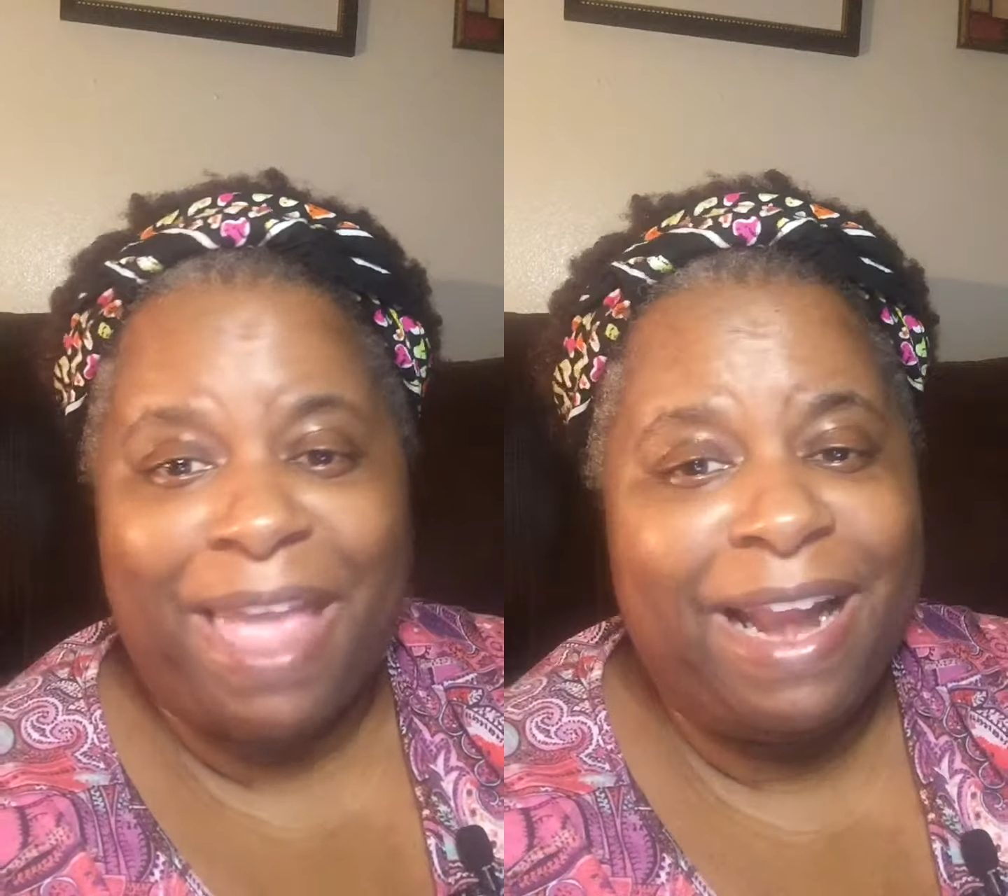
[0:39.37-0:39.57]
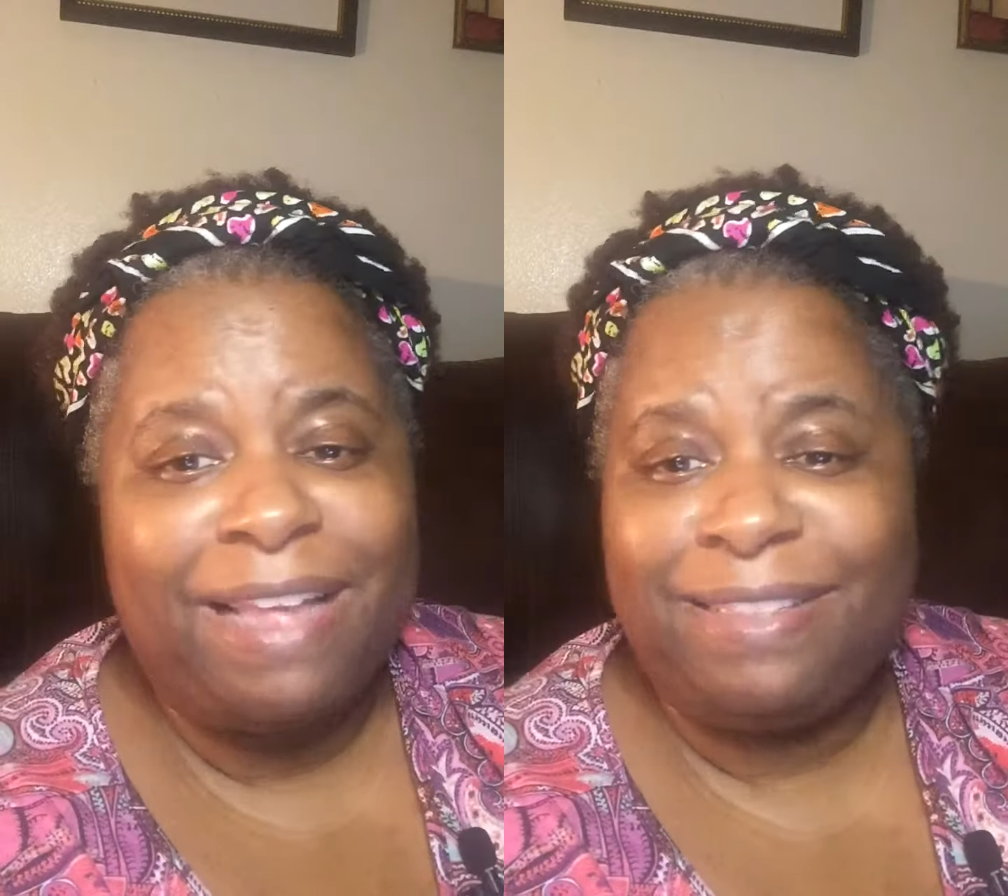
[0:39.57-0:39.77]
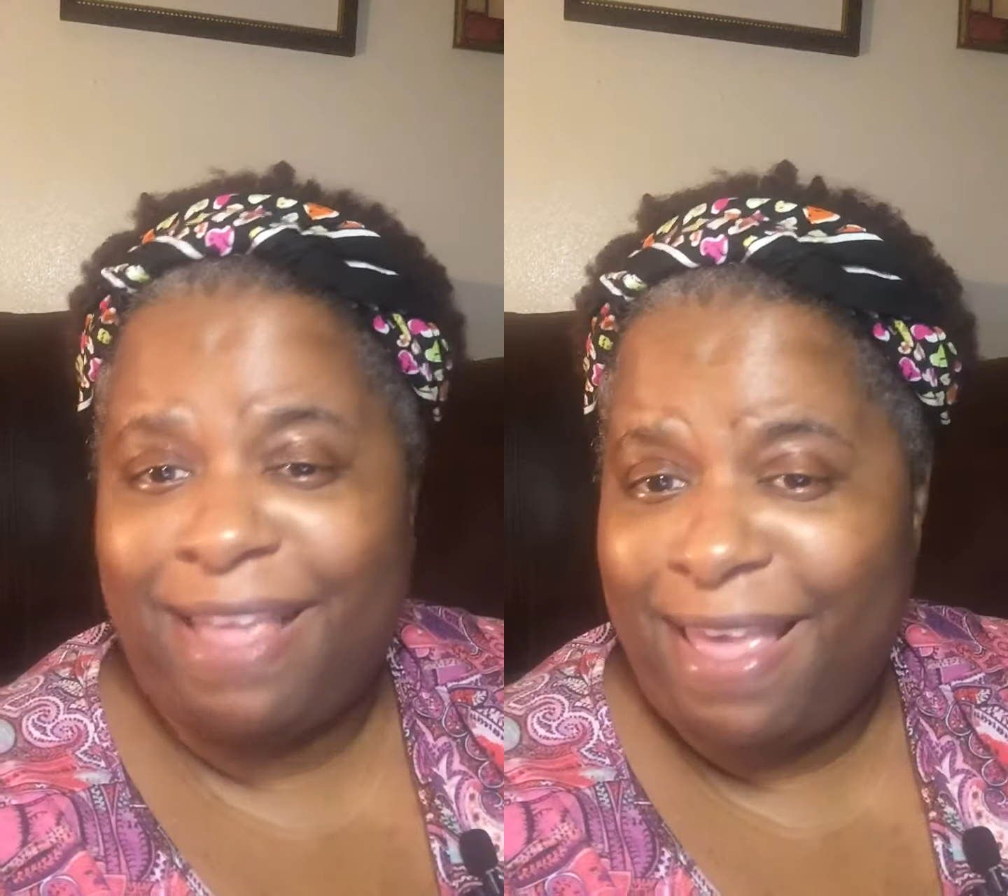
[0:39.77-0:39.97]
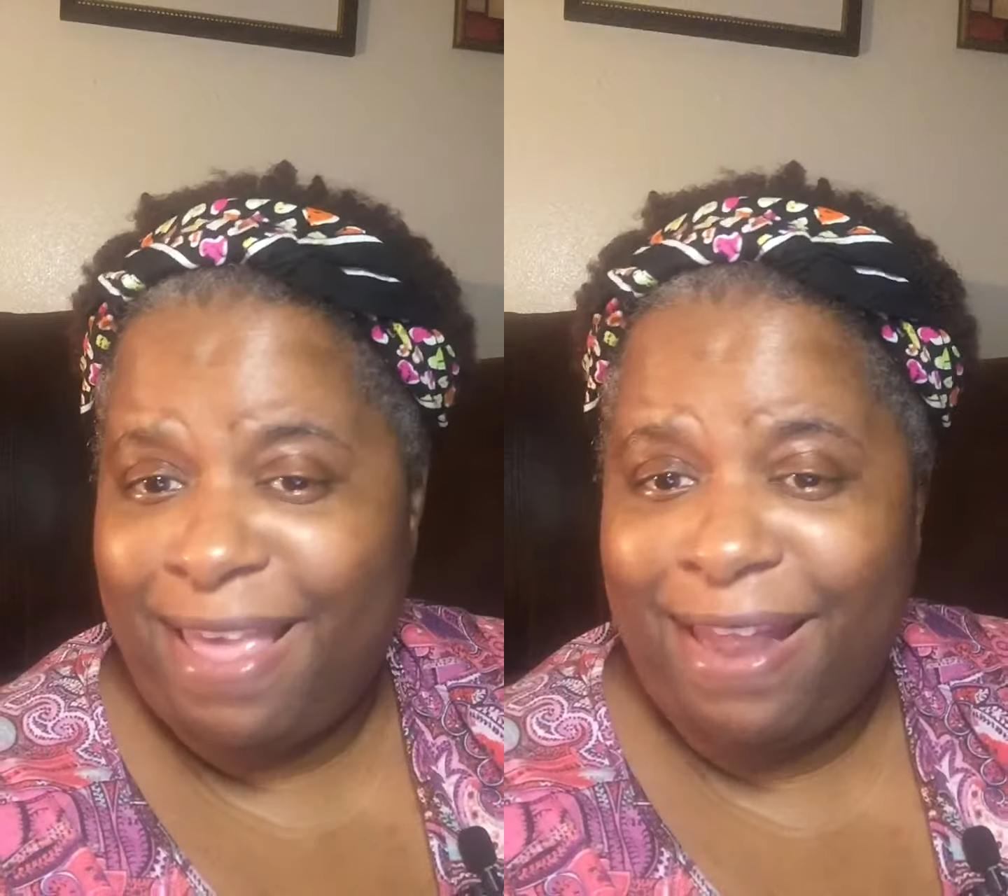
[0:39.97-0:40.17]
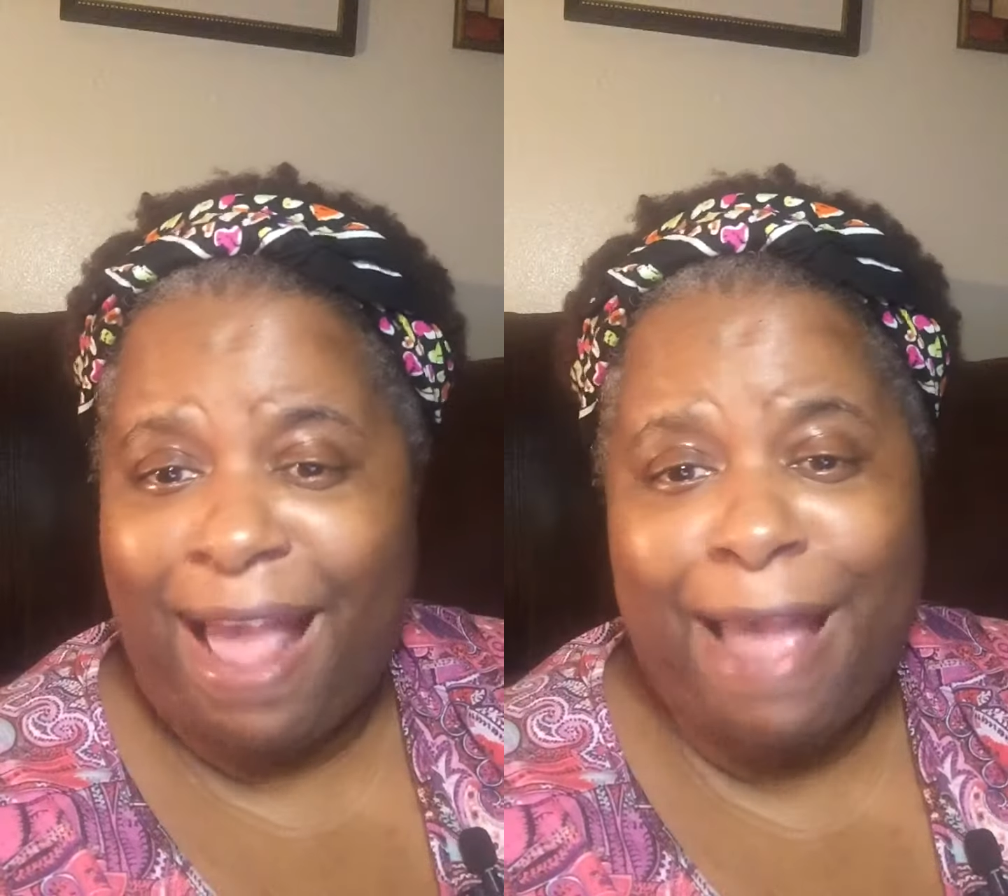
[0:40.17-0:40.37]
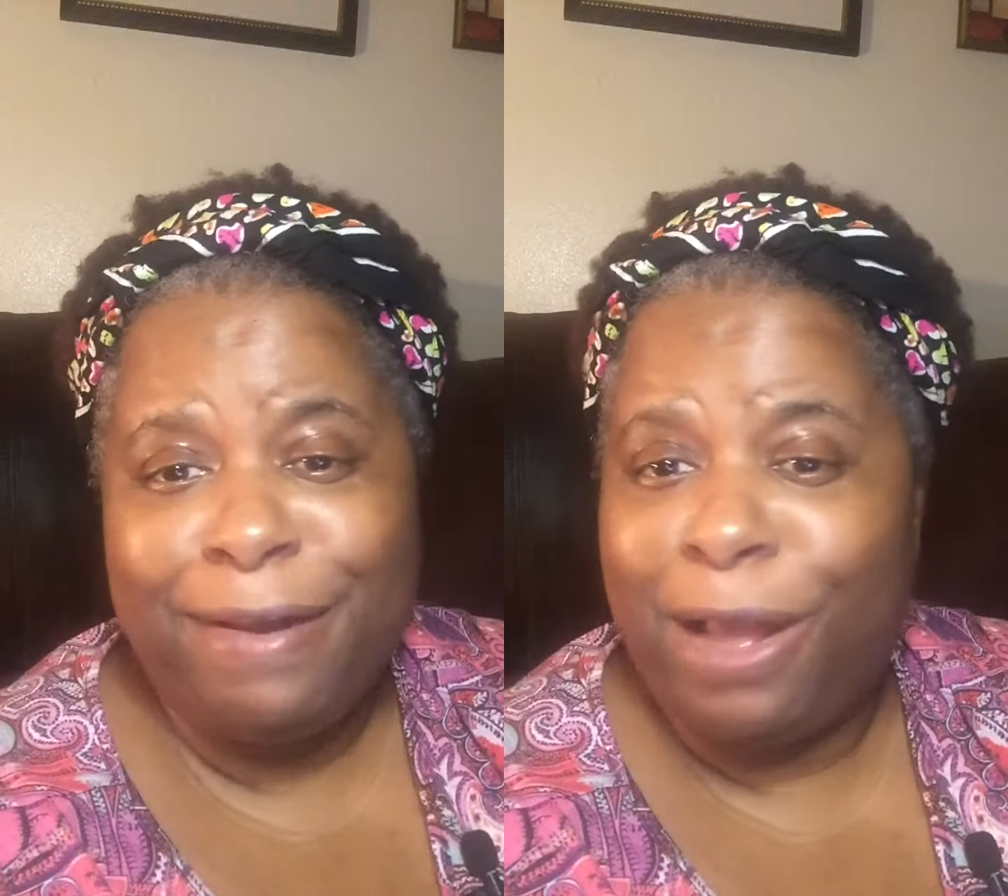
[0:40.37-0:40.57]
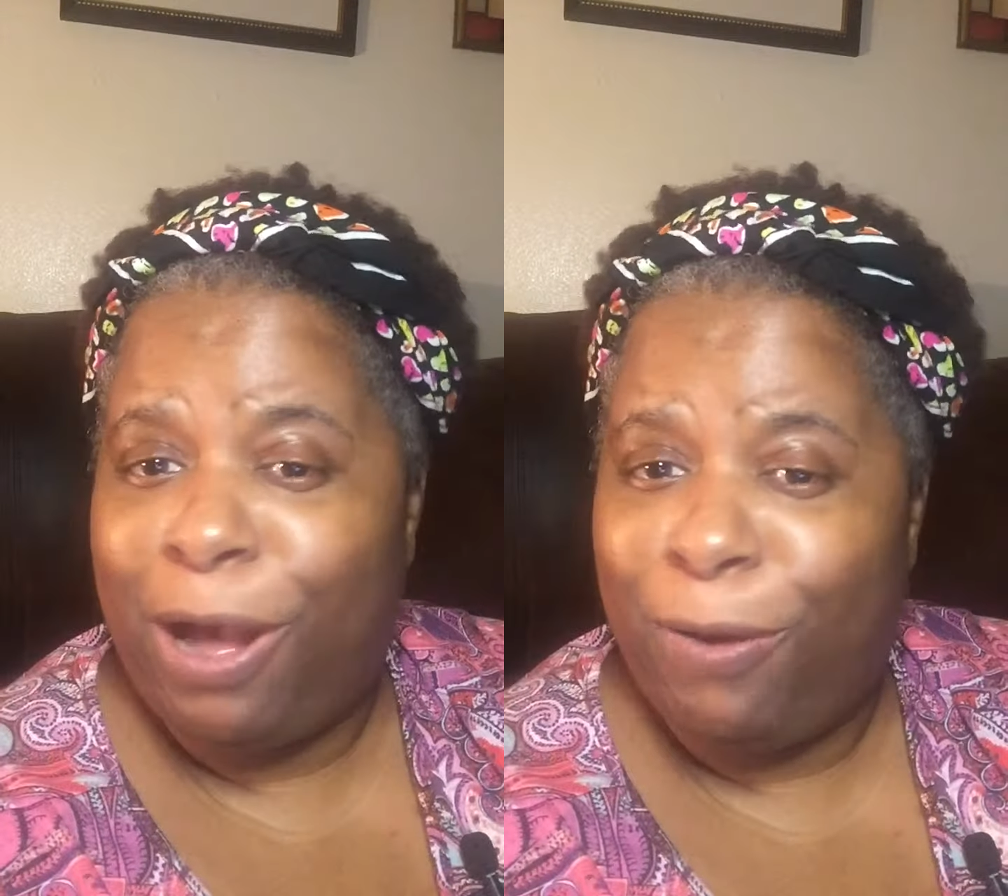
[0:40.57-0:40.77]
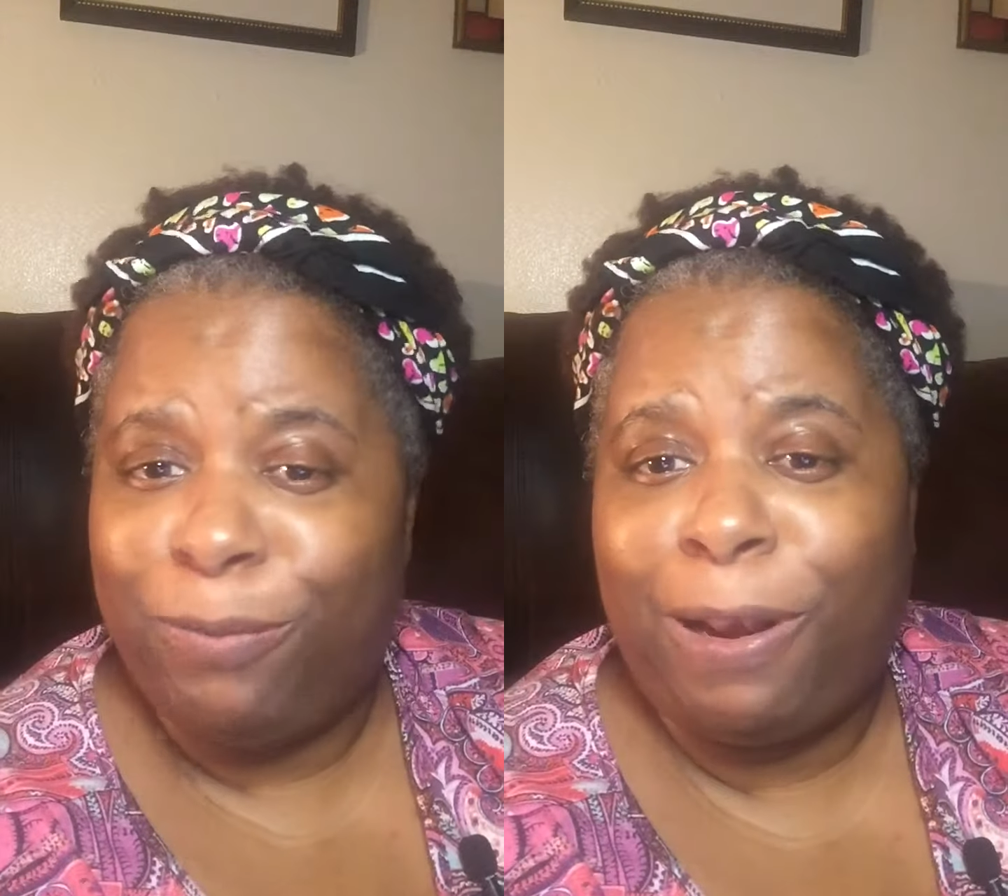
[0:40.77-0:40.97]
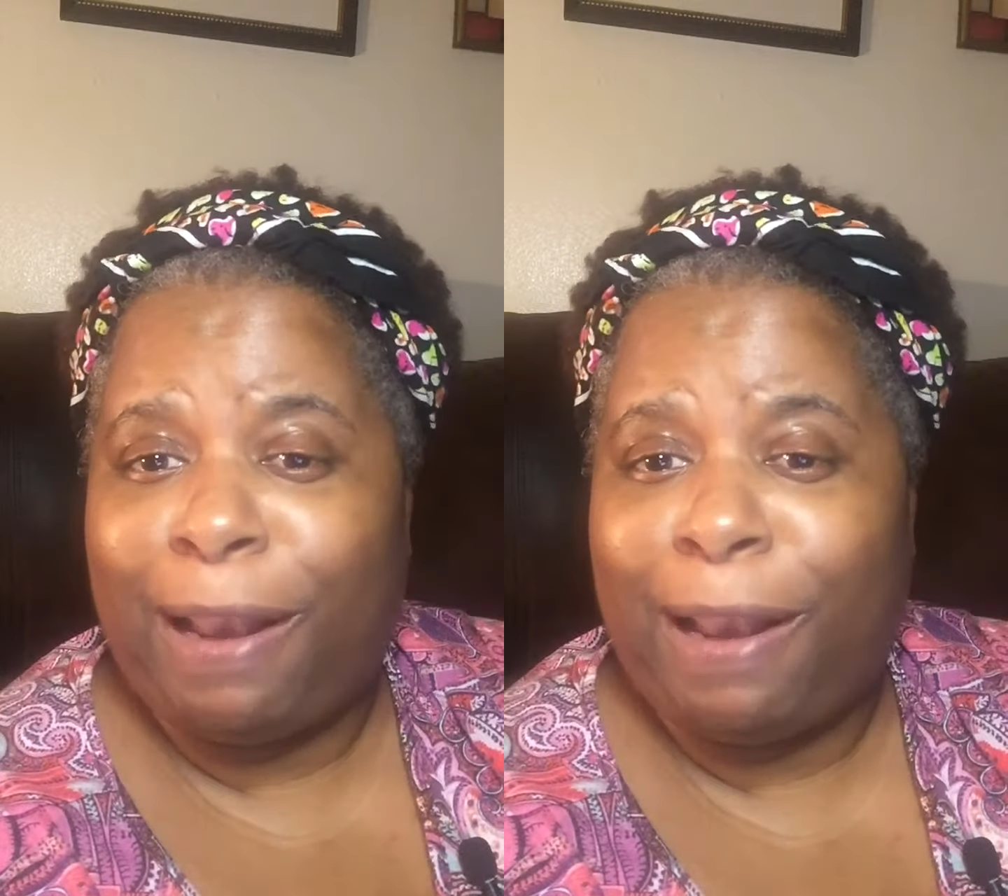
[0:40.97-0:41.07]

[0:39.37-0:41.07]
And I said I don't